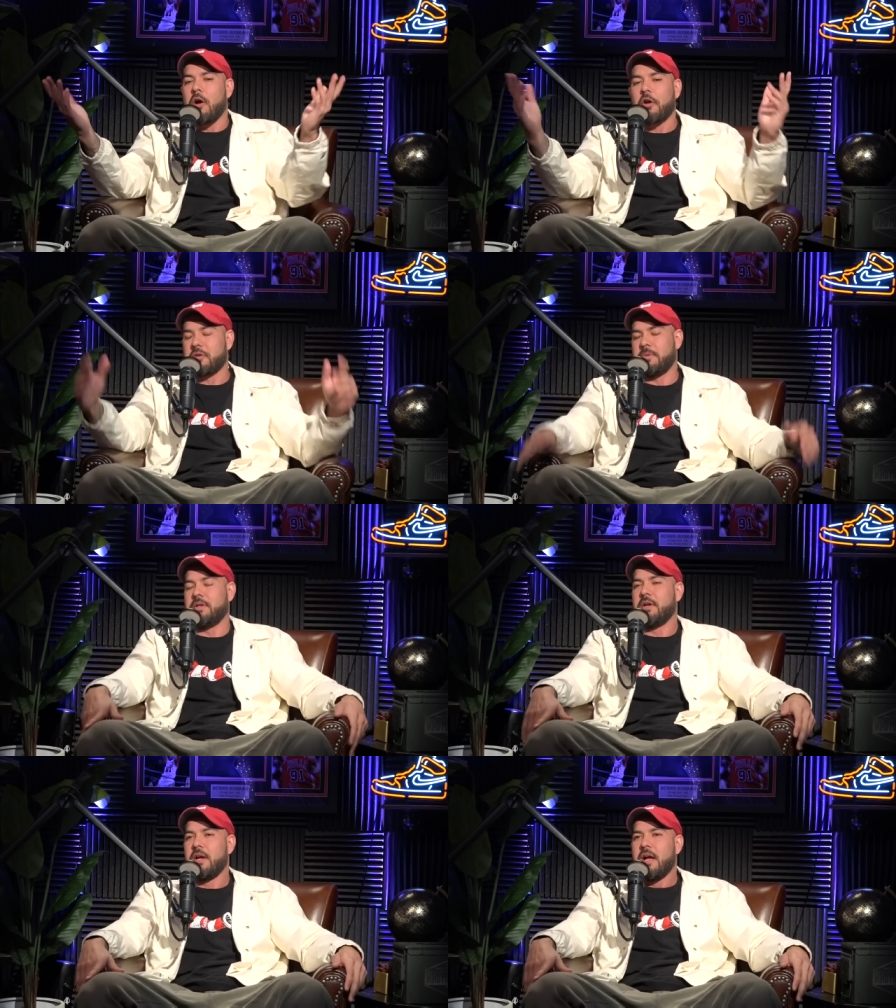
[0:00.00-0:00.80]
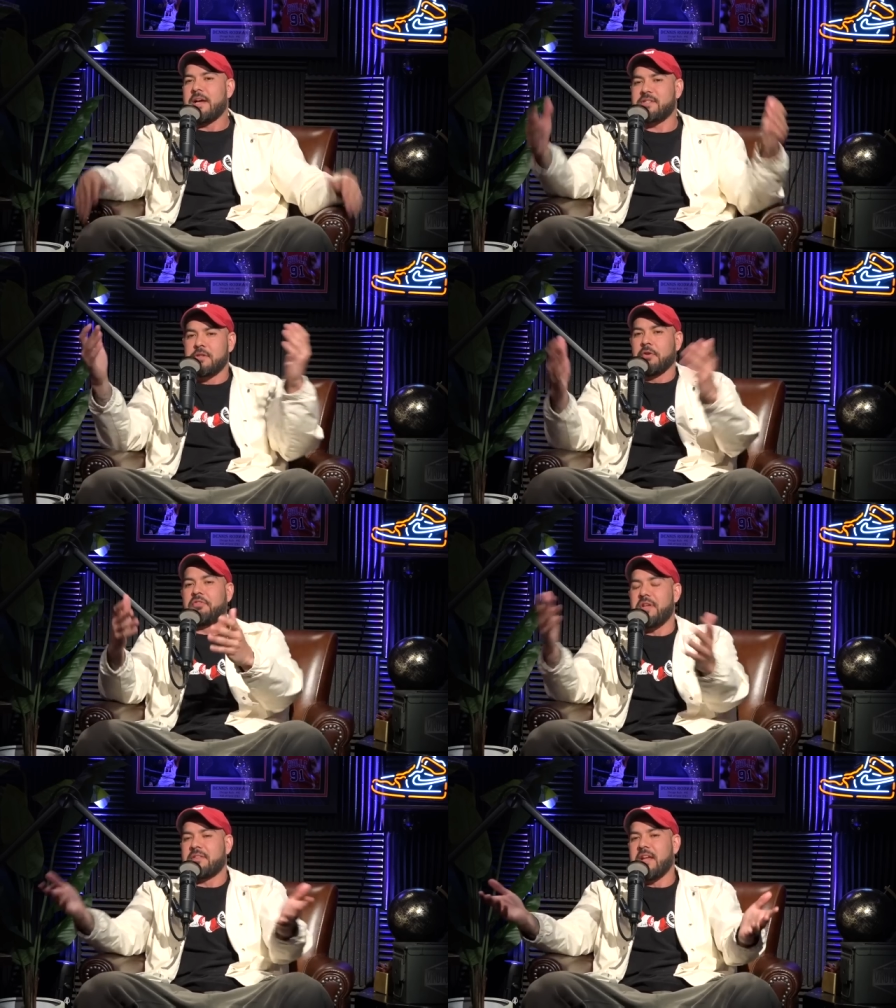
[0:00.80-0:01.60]
argument. Yeah. I still
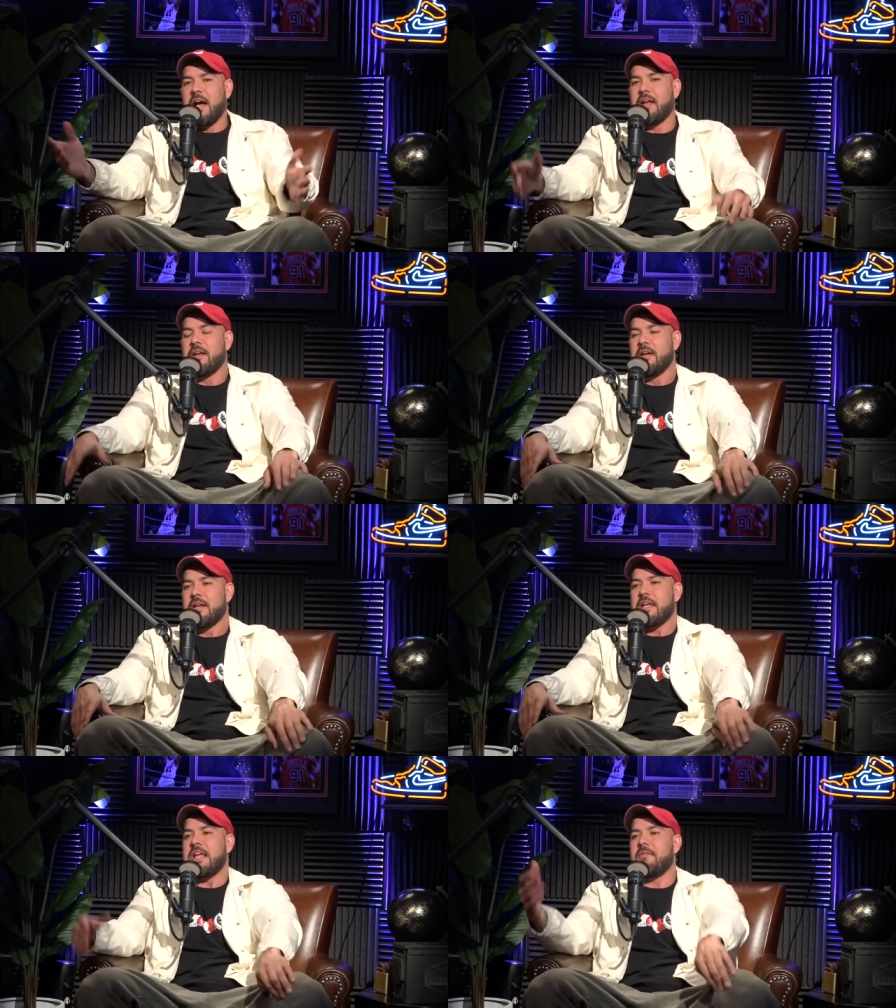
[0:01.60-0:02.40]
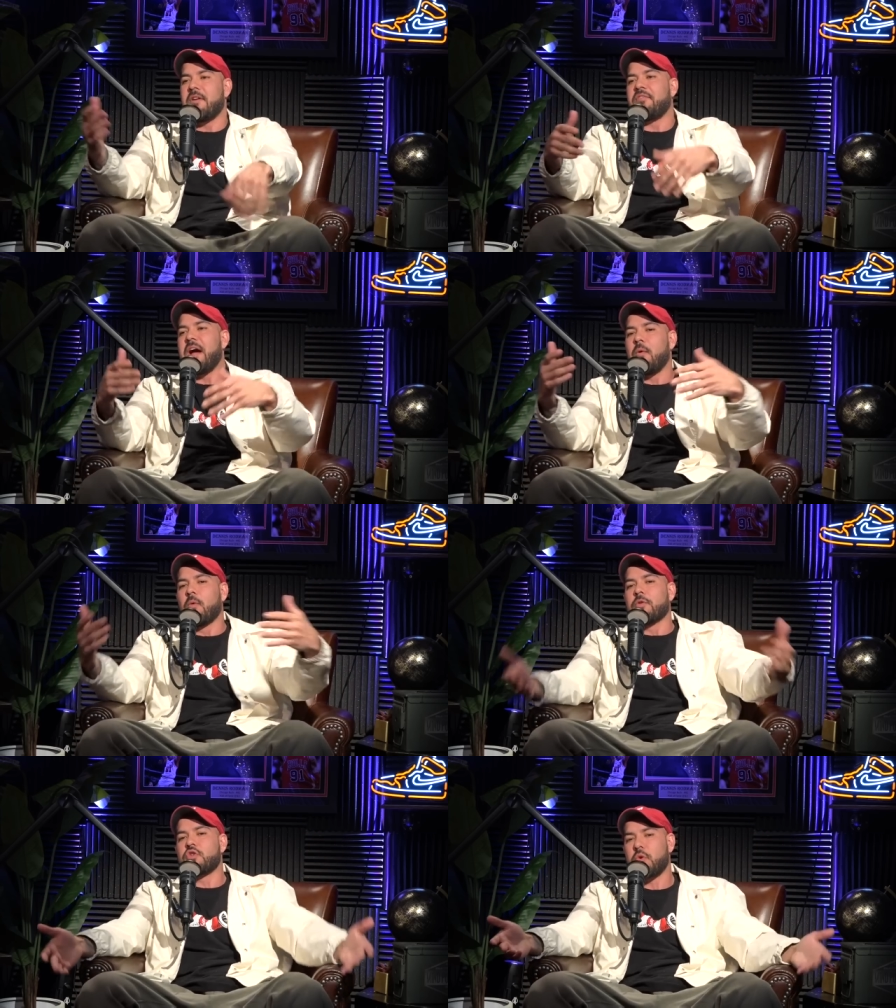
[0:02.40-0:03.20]
think that even if that
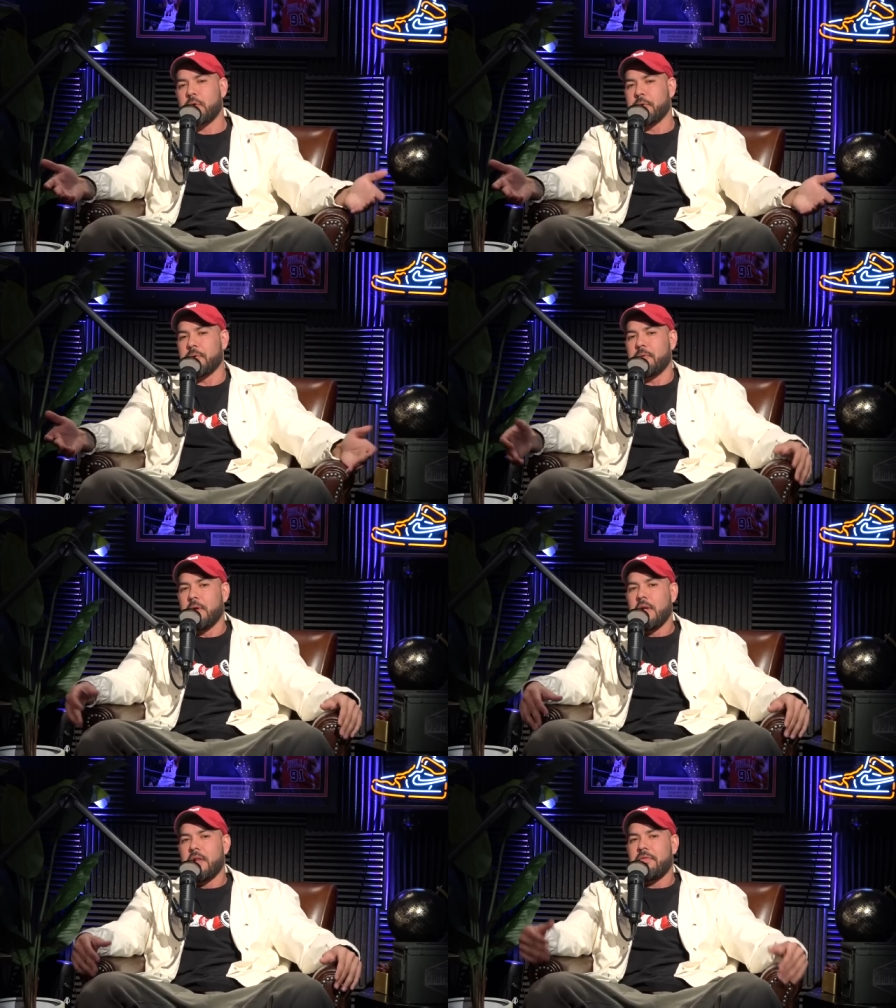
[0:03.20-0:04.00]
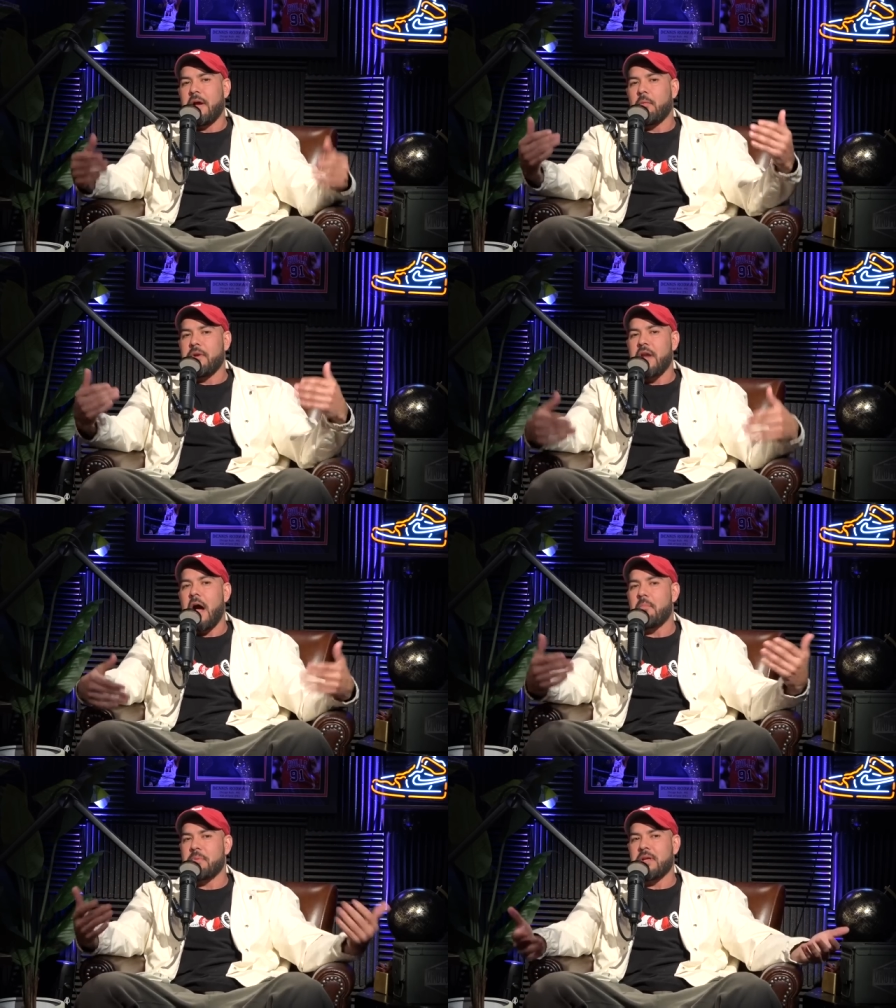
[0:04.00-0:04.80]
were true, that would
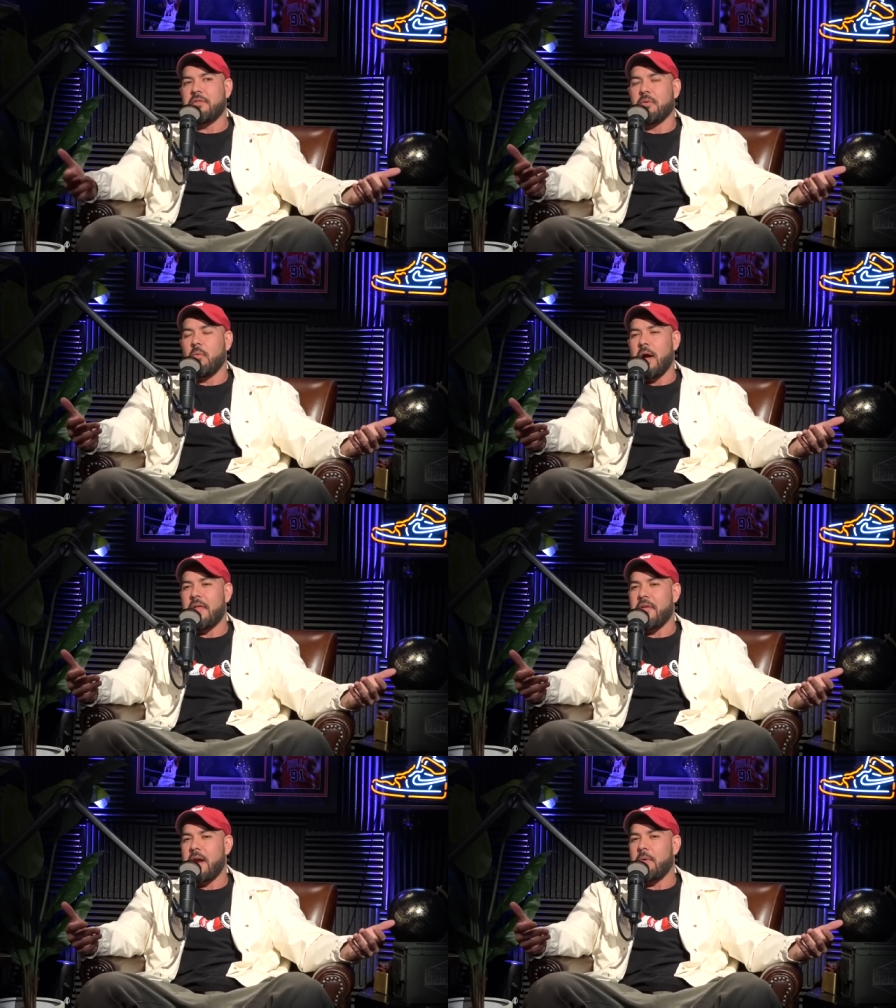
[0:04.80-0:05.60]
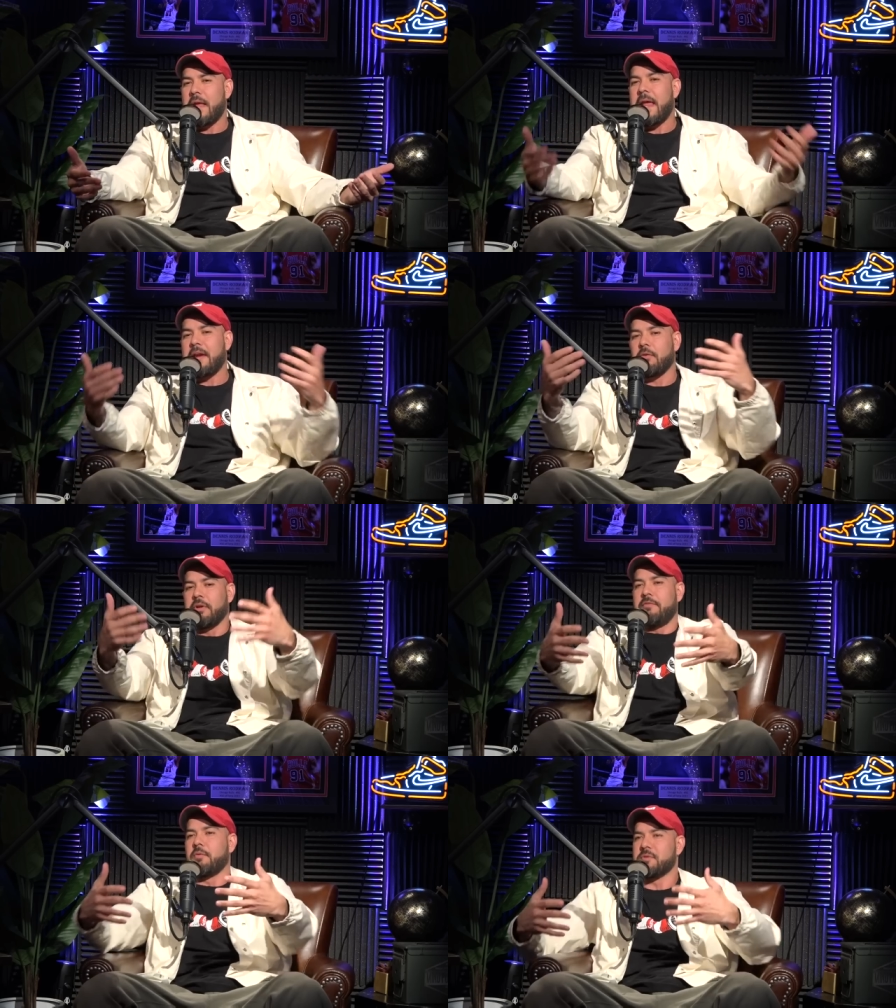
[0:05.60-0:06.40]
not be the way that I would handle it
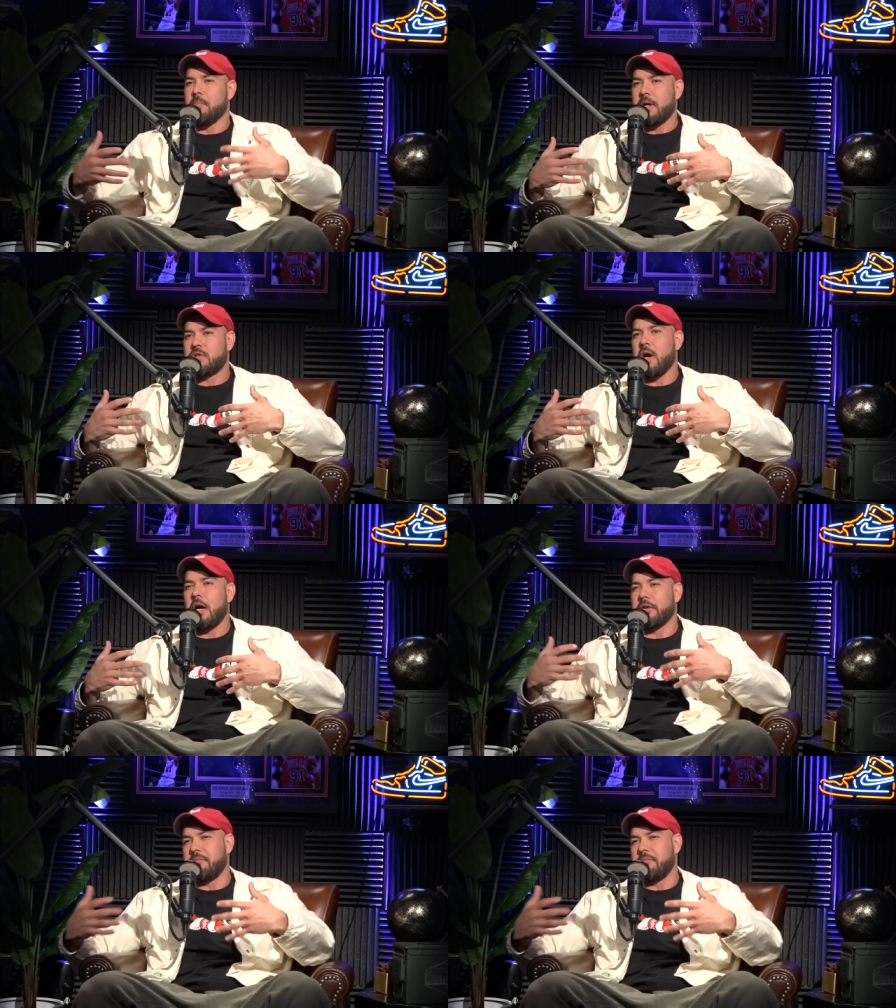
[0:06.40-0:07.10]
if it was my child.